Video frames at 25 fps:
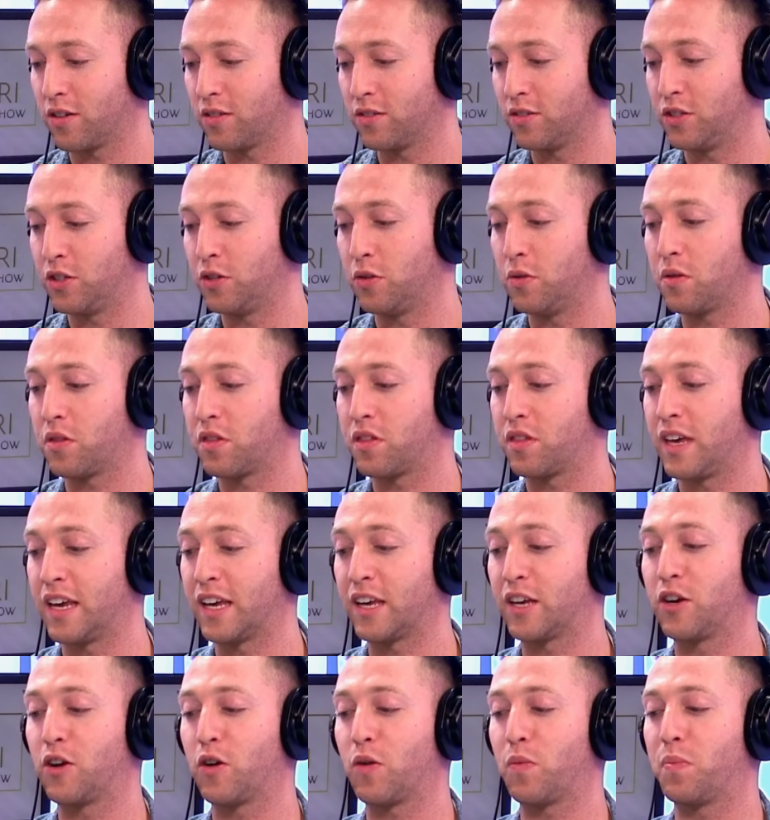Do you
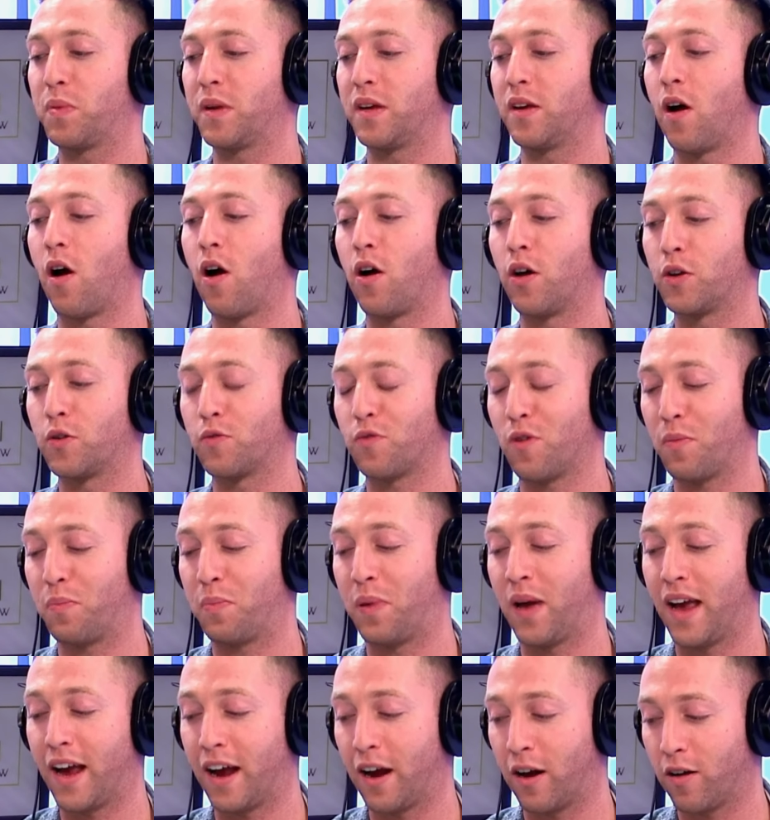think you're beyond
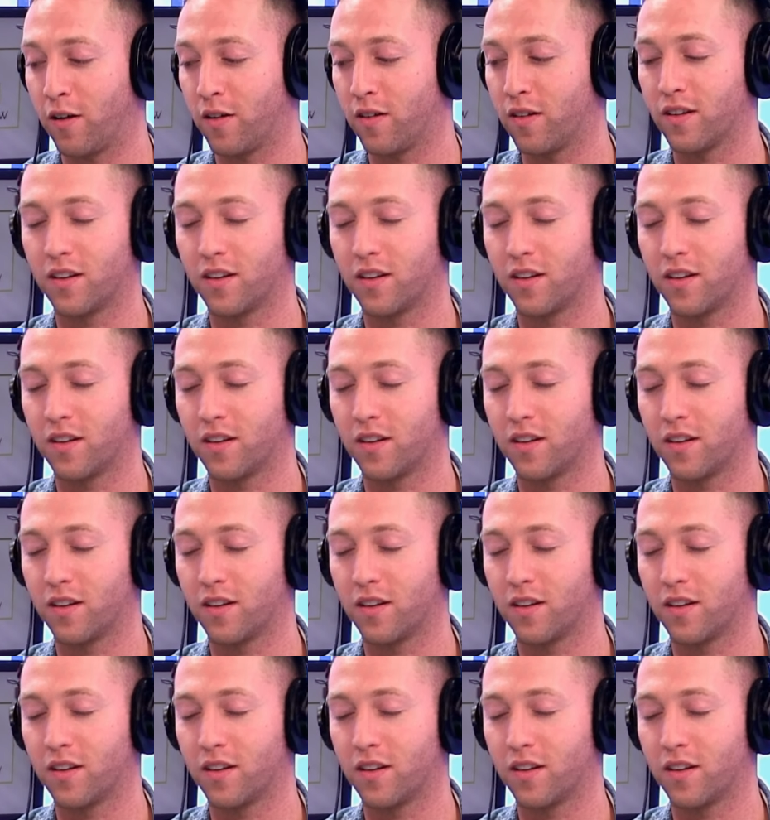repair?